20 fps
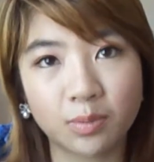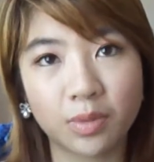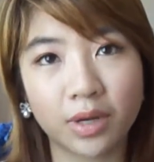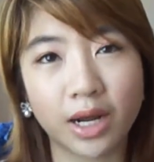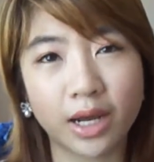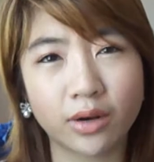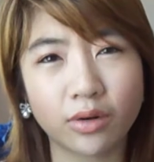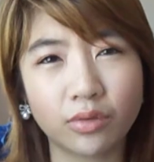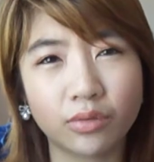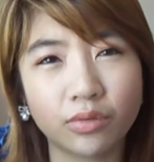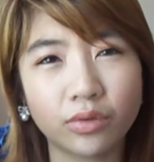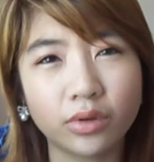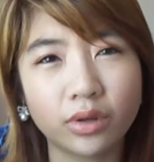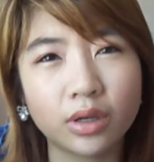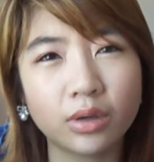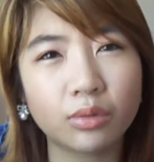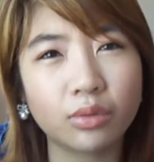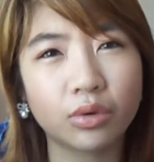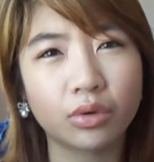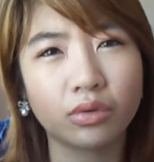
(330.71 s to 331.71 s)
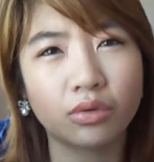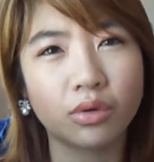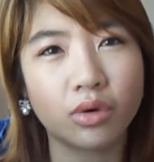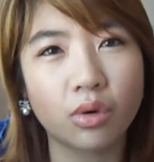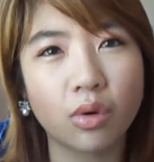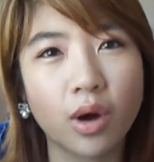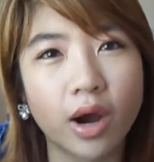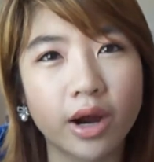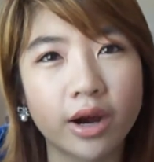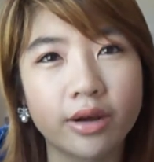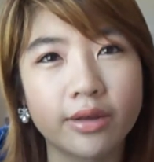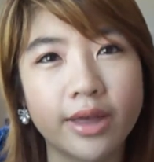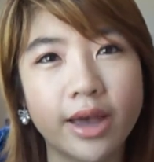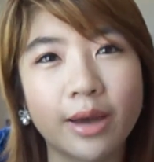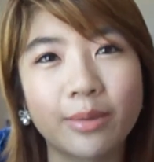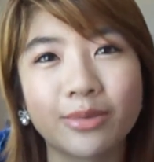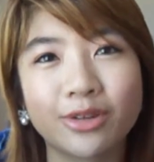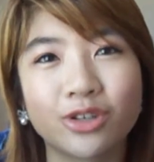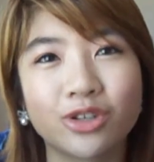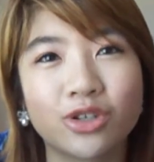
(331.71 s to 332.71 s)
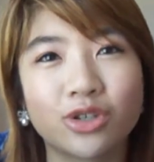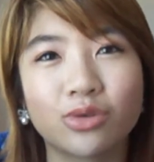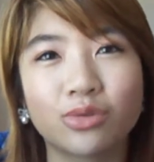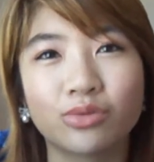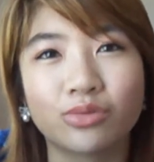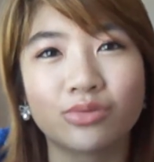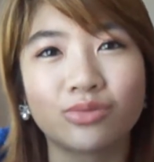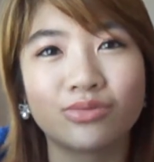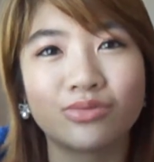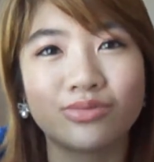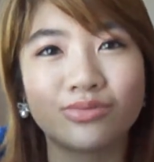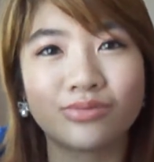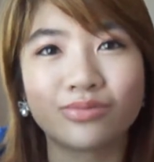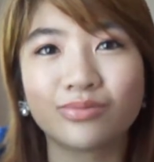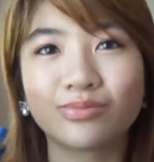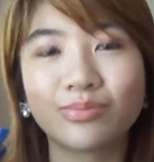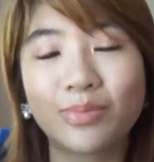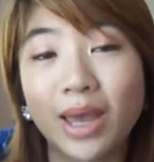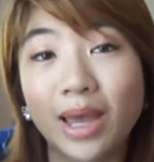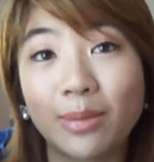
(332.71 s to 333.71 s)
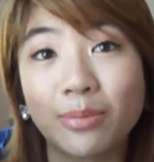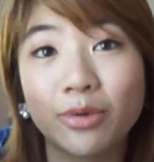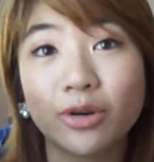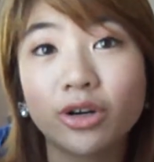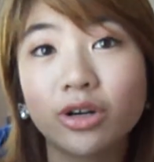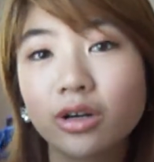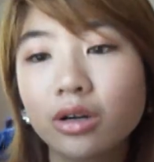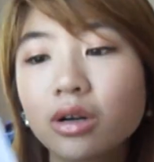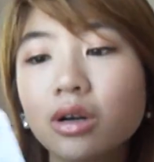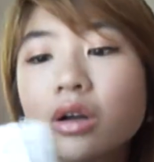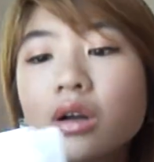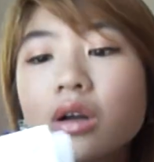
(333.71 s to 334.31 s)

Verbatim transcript: but I don't really re require that much paper.